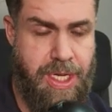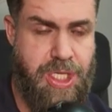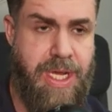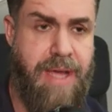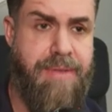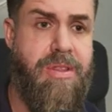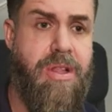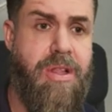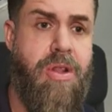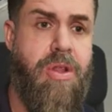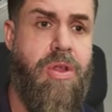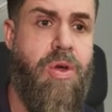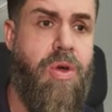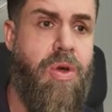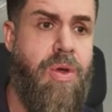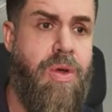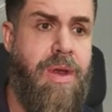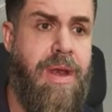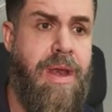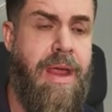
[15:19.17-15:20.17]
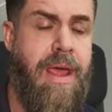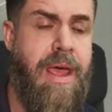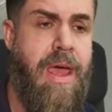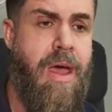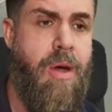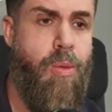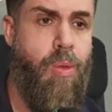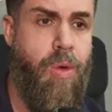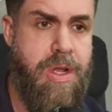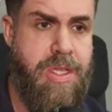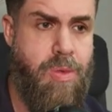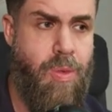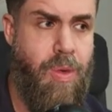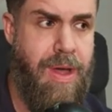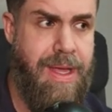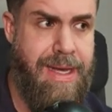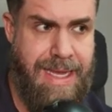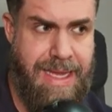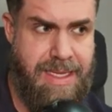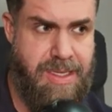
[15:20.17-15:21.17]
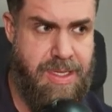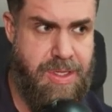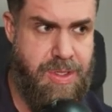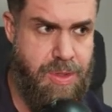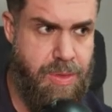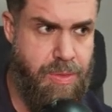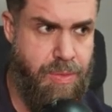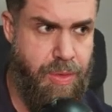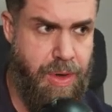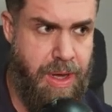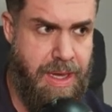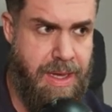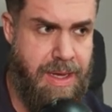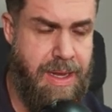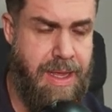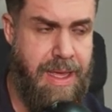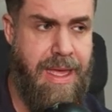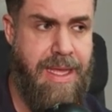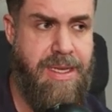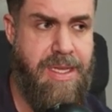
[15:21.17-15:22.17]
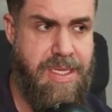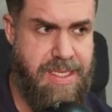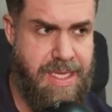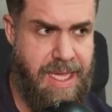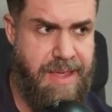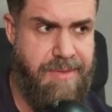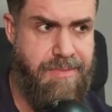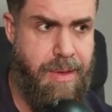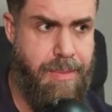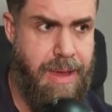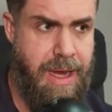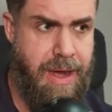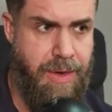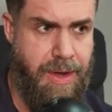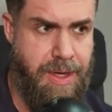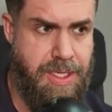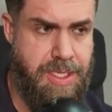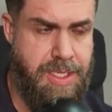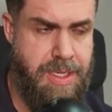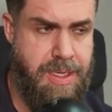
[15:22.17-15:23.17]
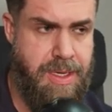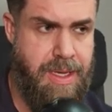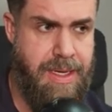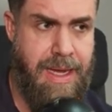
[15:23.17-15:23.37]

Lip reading: You have to learn, what do I need to do, Reed, to save my marriage?